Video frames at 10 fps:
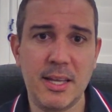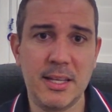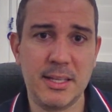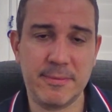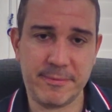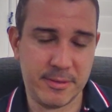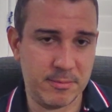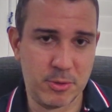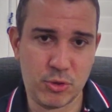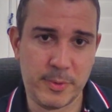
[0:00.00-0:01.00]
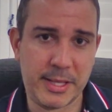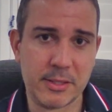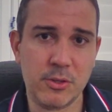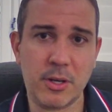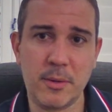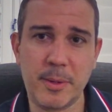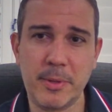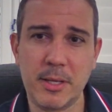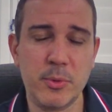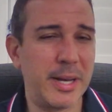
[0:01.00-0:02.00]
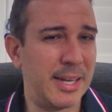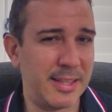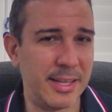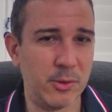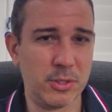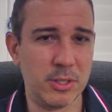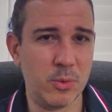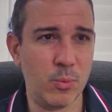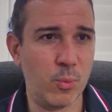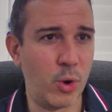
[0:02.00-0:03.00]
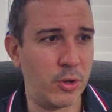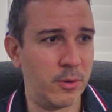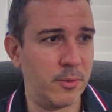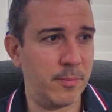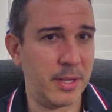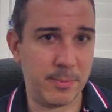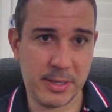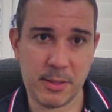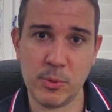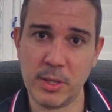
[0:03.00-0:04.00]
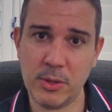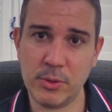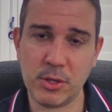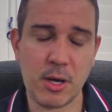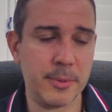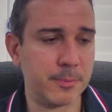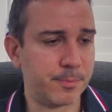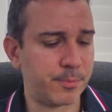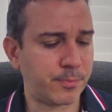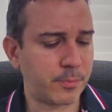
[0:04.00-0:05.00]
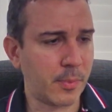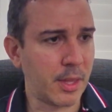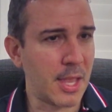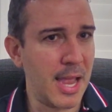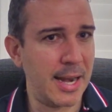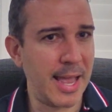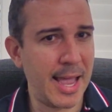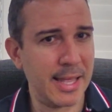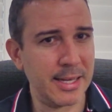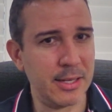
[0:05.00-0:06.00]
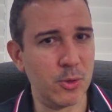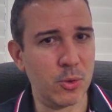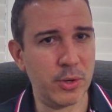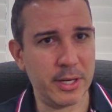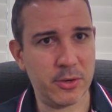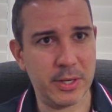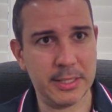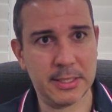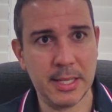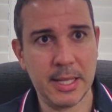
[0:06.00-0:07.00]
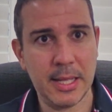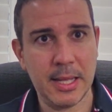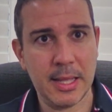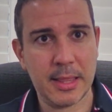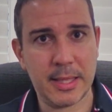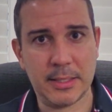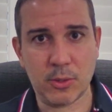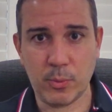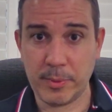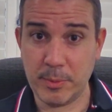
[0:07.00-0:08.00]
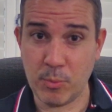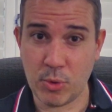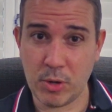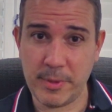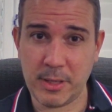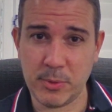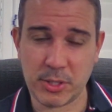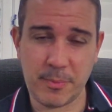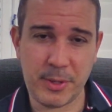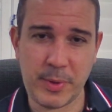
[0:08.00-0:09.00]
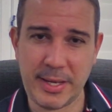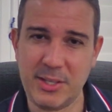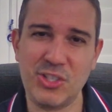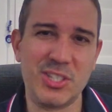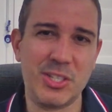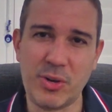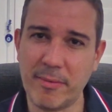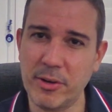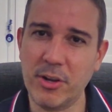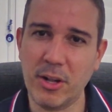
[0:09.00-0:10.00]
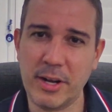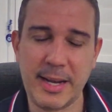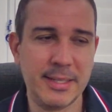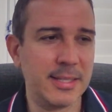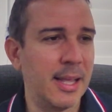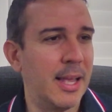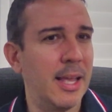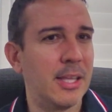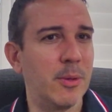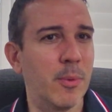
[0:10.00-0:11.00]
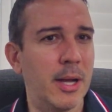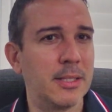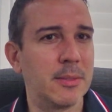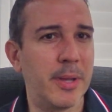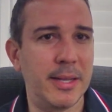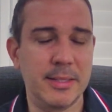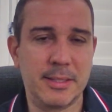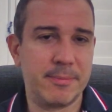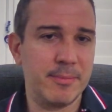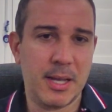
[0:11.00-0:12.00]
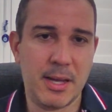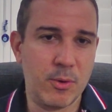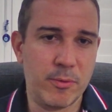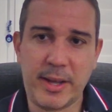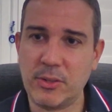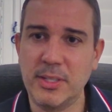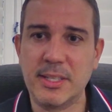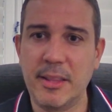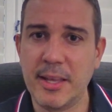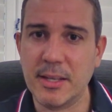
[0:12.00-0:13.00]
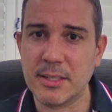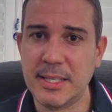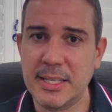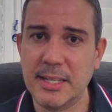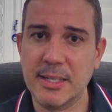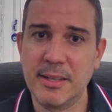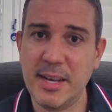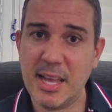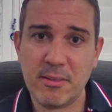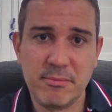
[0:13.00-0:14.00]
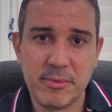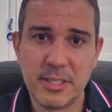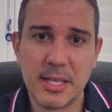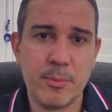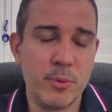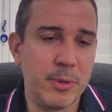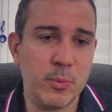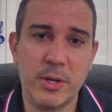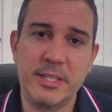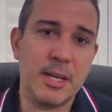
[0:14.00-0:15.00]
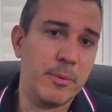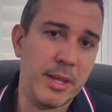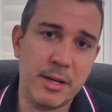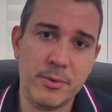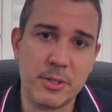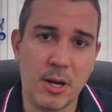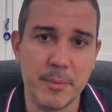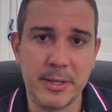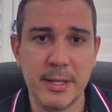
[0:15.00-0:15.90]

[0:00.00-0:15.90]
if assuming that's not going to be applicable, and anything else that won't be applicable in retirement. And add in or increase things that will be more applicable. So the big one here is usually travel and holidays. You might spend or factor in $10,000 a year now, for example, but you want to double that in retirement.